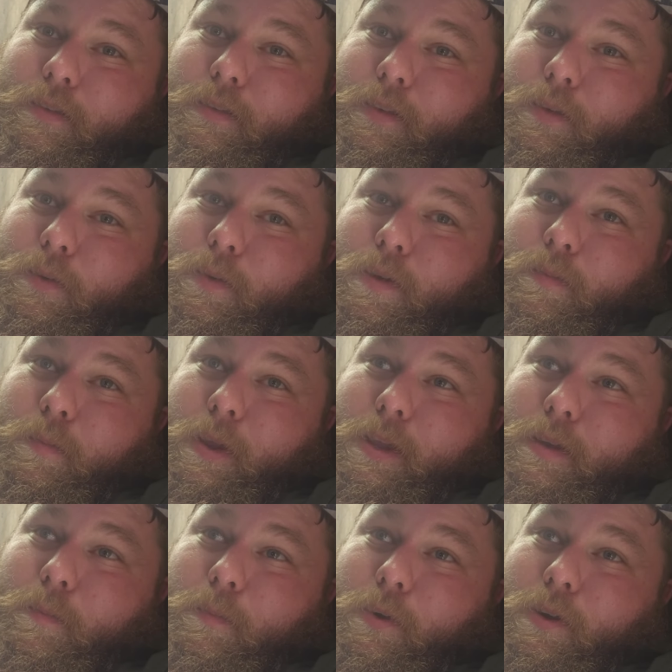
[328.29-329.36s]
So we're
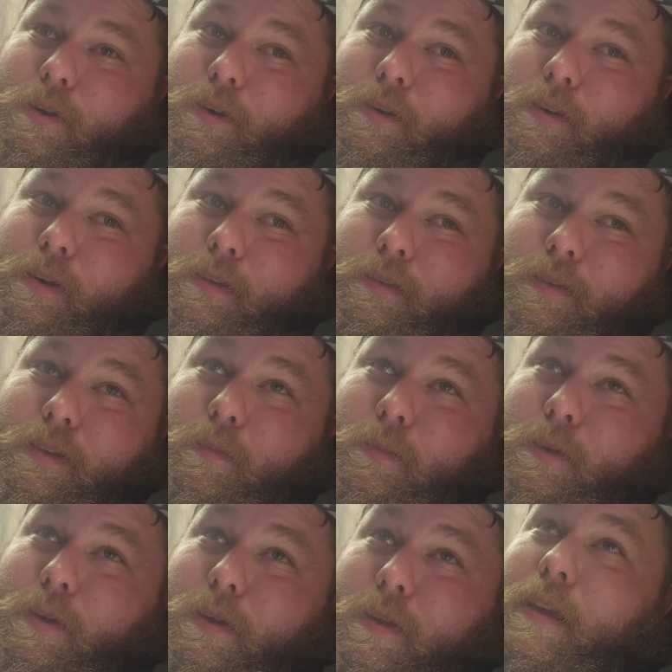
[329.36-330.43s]
making progress,
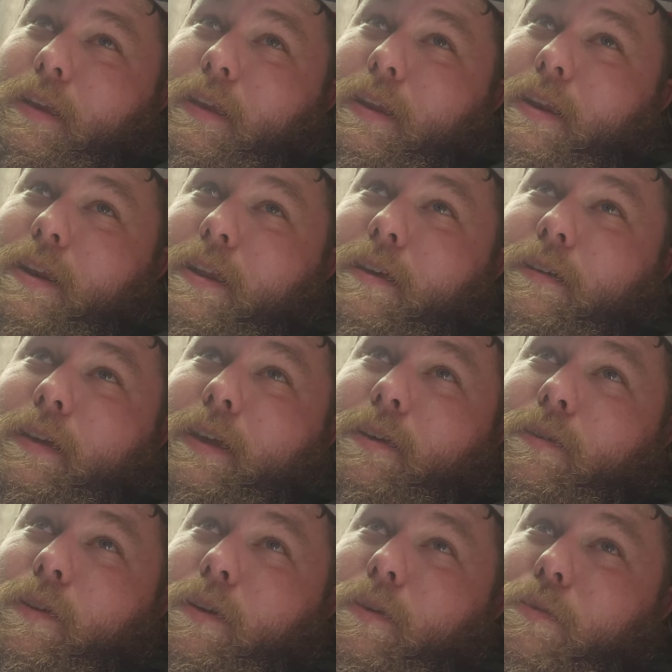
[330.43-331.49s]
but I didn't knock
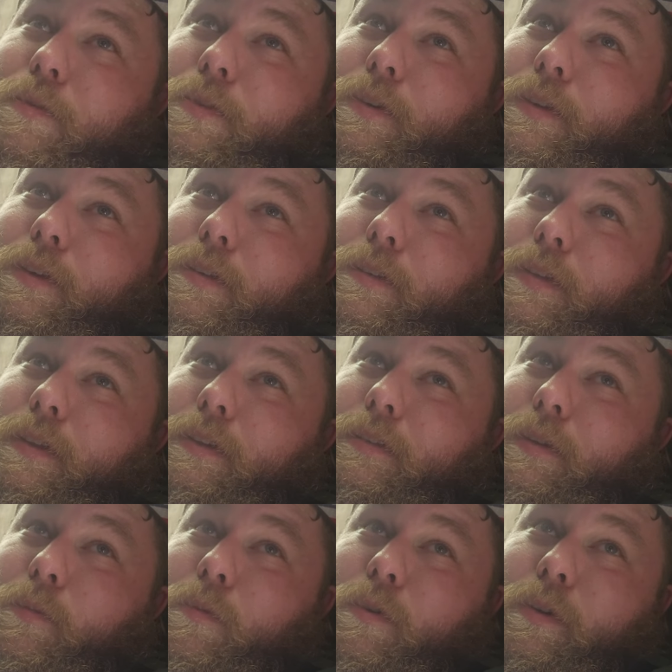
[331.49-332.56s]
out all the little things
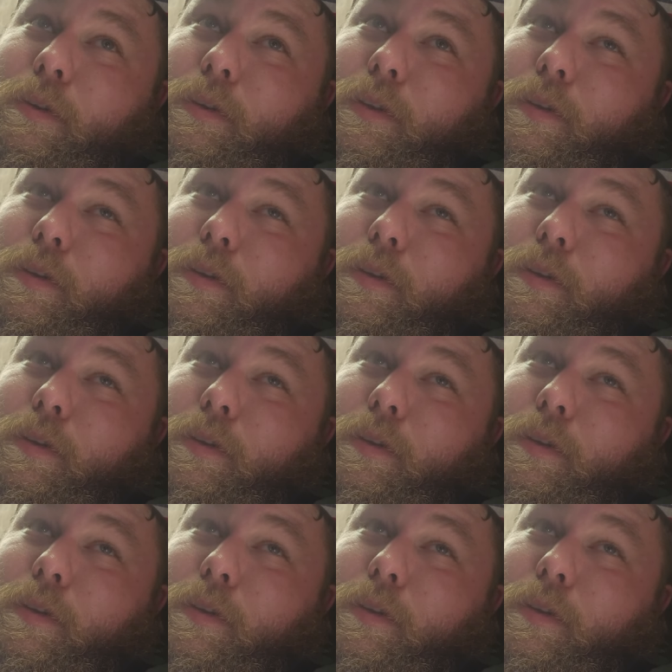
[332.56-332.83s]
I wanted